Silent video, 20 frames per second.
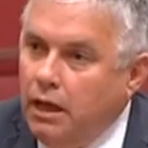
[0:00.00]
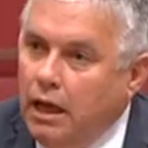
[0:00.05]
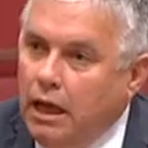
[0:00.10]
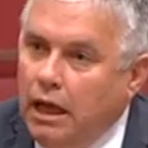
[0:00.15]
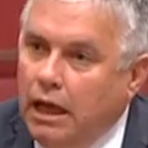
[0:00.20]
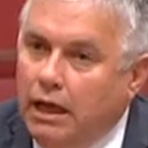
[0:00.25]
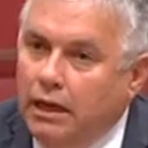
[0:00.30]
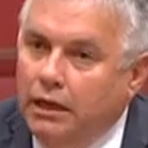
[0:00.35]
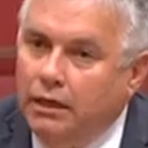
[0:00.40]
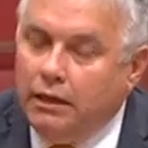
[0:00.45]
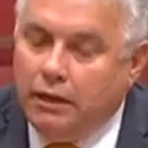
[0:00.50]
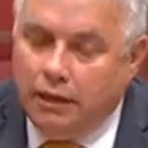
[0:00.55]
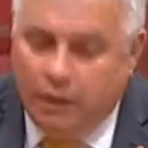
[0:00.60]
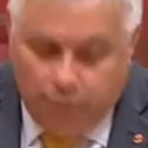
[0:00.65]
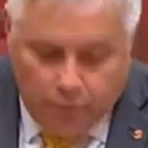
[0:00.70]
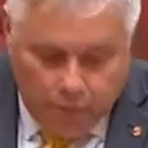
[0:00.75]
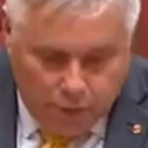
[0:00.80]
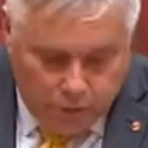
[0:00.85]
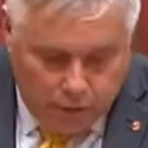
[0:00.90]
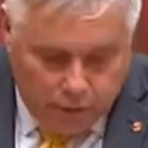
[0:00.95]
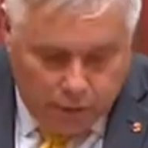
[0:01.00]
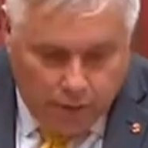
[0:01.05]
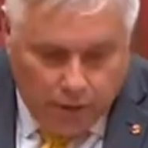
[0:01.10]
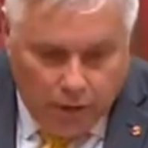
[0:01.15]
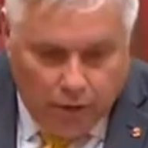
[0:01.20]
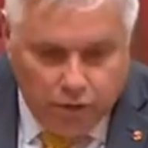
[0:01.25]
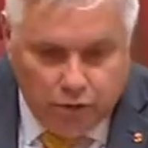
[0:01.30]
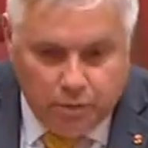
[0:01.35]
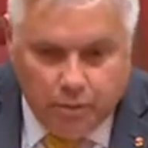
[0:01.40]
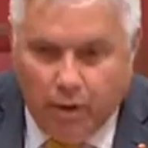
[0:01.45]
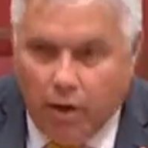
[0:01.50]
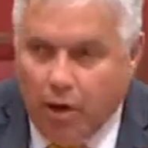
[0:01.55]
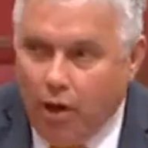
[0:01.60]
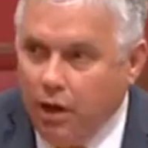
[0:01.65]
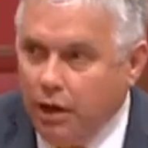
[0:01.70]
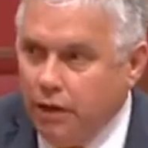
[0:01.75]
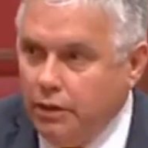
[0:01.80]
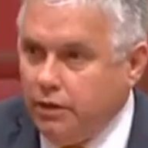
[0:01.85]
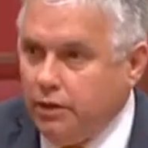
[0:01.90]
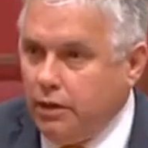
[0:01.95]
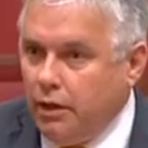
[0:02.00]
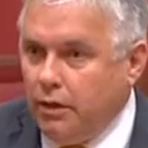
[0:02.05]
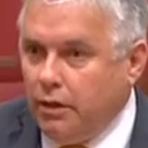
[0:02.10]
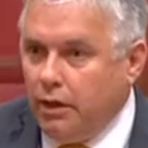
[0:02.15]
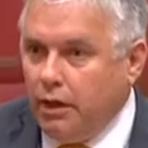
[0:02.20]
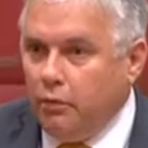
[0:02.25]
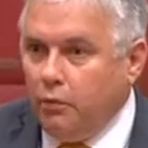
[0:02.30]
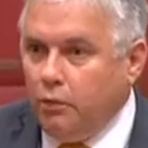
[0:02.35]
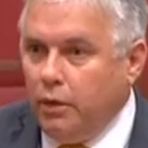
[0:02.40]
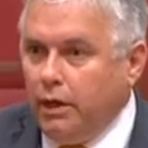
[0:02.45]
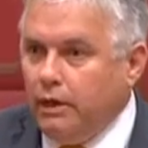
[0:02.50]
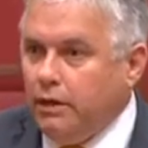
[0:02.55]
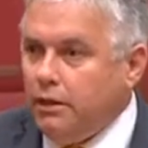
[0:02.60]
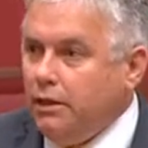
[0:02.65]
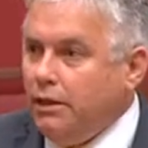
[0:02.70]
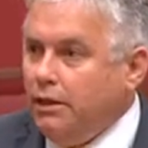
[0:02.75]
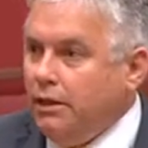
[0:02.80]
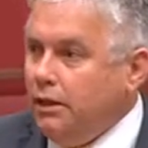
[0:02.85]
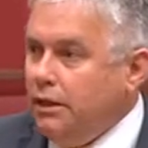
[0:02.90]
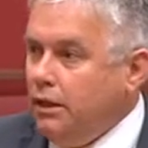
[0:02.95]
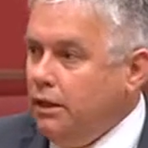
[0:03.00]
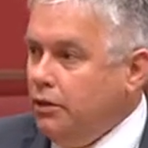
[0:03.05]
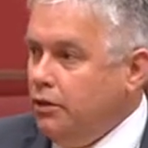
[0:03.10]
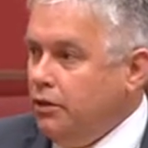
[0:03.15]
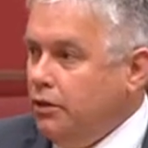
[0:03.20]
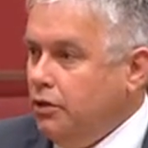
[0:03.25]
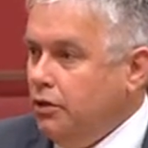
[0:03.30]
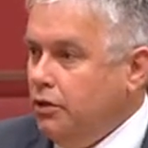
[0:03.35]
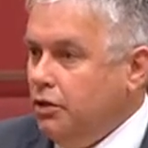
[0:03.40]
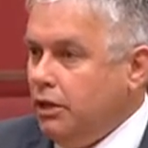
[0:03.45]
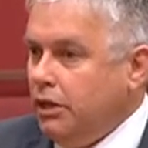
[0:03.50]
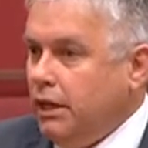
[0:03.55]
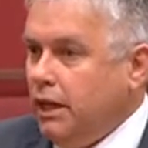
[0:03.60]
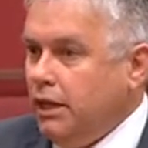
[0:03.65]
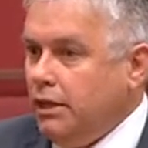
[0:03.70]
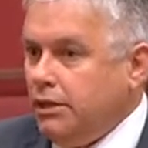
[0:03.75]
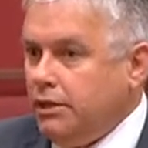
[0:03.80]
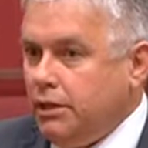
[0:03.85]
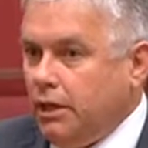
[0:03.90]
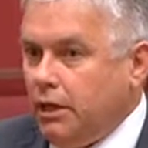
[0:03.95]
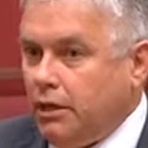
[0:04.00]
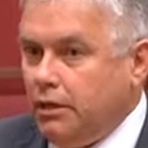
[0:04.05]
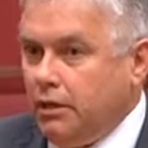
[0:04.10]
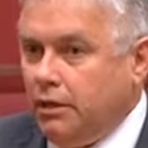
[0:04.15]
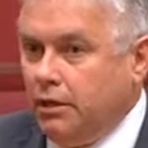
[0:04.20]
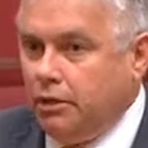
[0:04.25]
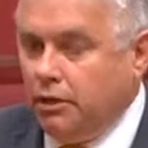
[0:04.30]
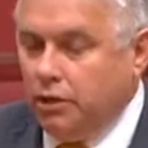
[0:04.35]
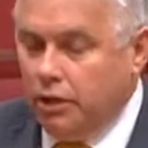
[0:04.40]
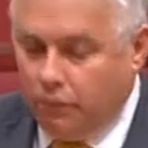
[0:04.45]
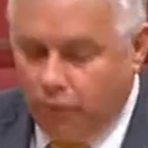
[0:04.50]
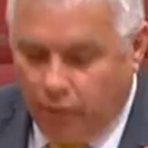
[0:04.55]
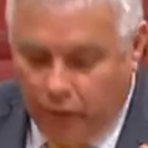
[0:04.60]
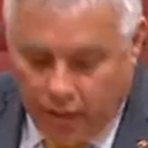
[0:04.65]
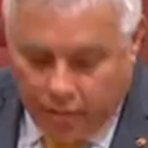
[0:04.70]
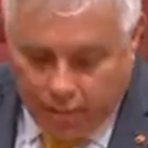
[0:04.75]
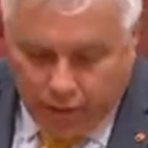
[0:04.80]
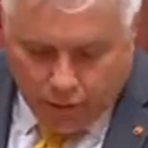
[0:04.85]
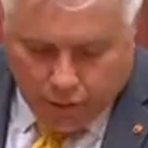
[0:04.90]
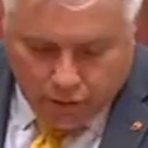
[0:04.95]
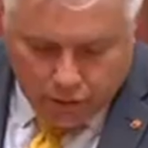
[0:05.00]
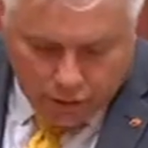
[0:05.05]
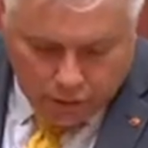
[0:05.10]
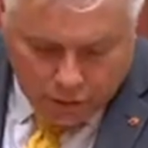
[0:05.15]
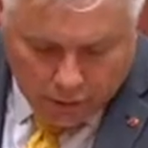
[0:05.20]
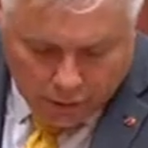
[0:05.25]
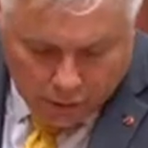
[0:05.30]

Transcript: And it was those pilots that then went into the GA sector, the general aviation